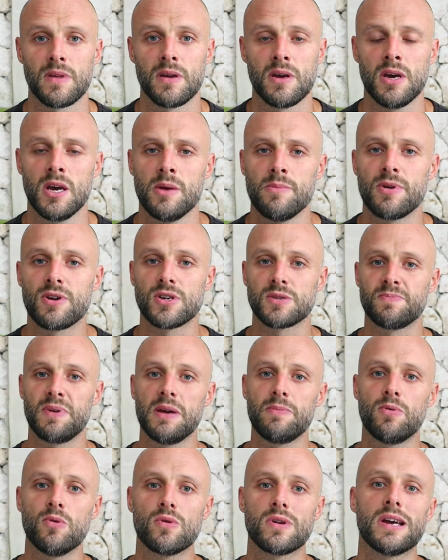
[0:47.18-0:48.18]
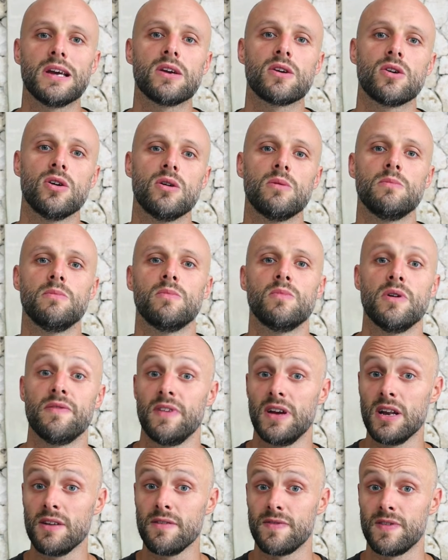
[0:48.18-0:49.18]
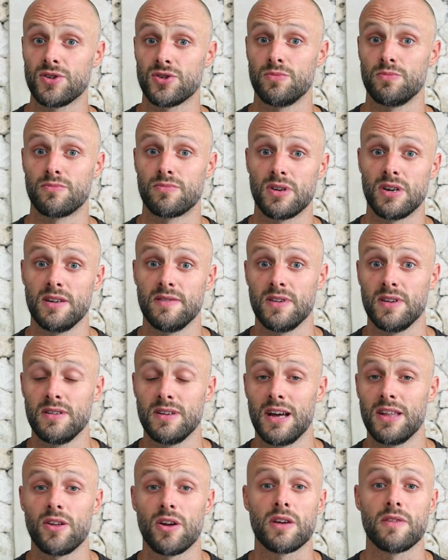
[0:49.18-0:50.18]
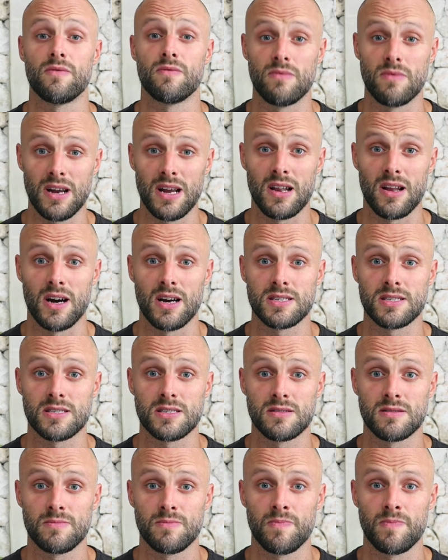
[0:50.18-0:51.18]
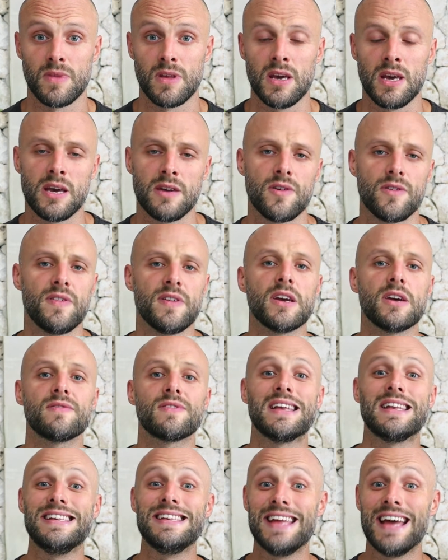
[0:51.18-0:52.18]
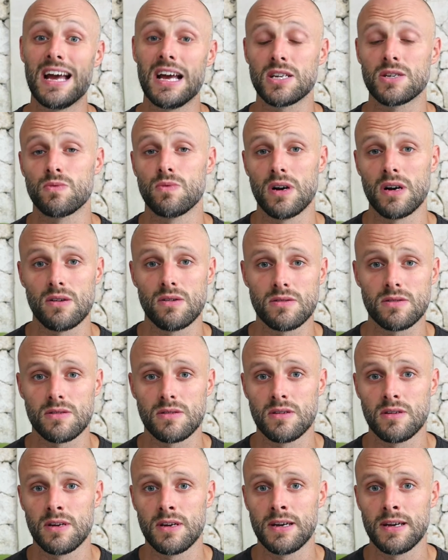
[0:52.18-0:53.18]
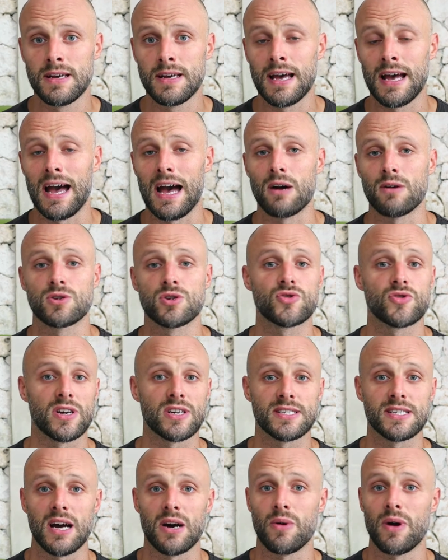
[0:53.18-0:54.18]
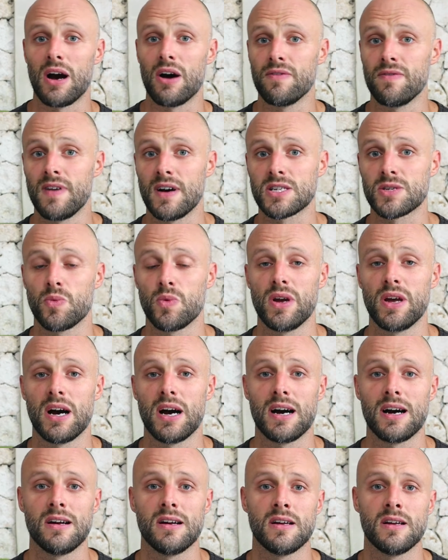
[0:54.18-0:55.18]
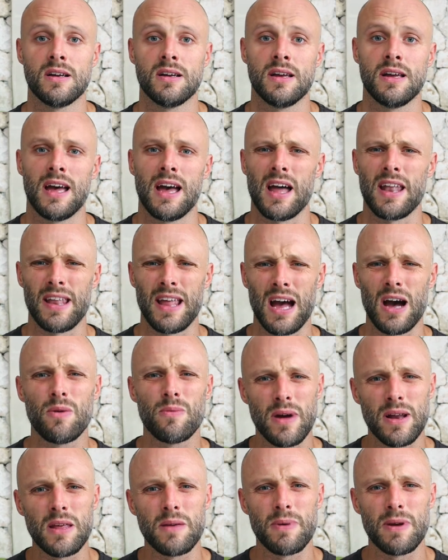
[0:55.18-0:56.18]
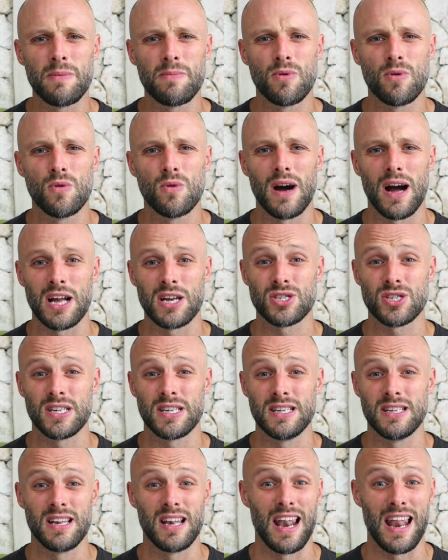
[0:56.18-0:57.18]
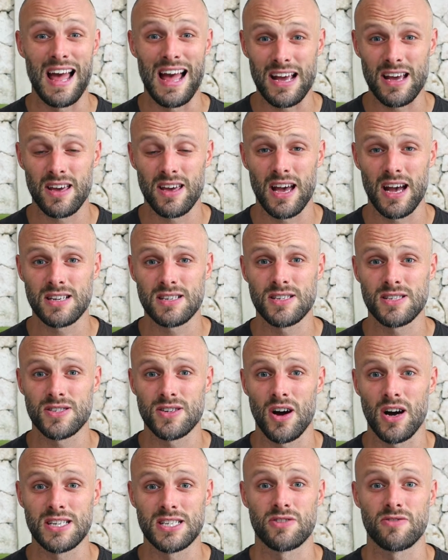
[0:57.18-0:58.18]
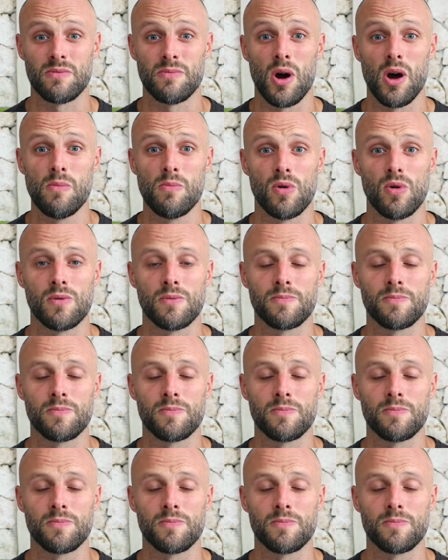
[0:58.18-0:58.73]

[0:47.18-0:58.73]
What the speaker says: Because people can come with inefficient breathing and not even realize. If you think of today's world, how stressed out, how fast we are, and how many people actually lack exercise and are immobile,